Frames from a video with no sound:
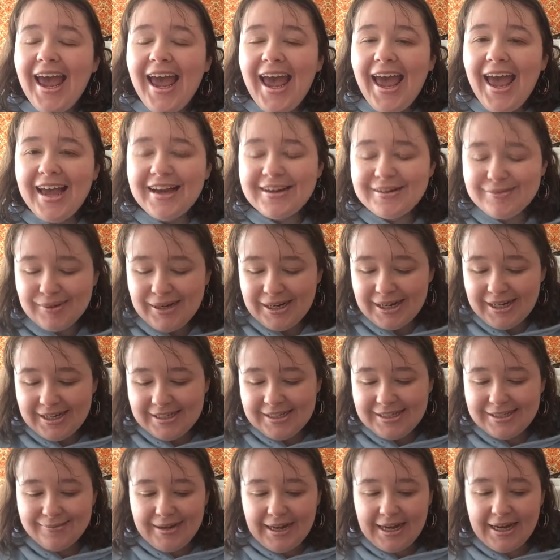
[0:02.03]
Hey everybody,
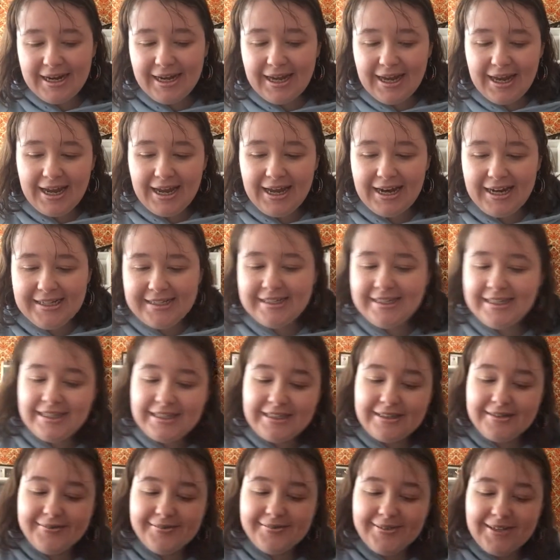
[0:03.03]
it's Amanda, and in
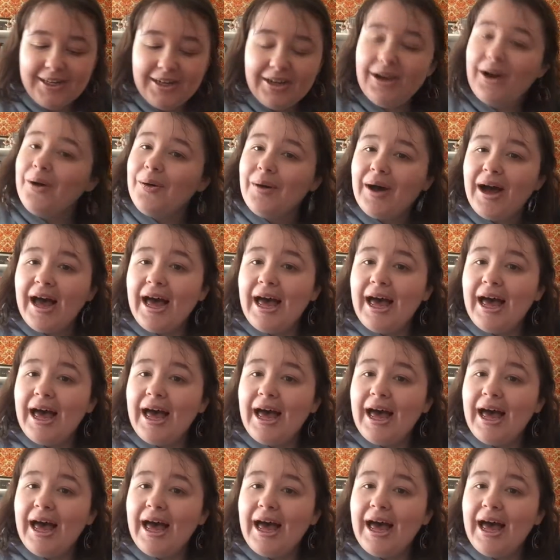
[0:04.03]
today's video,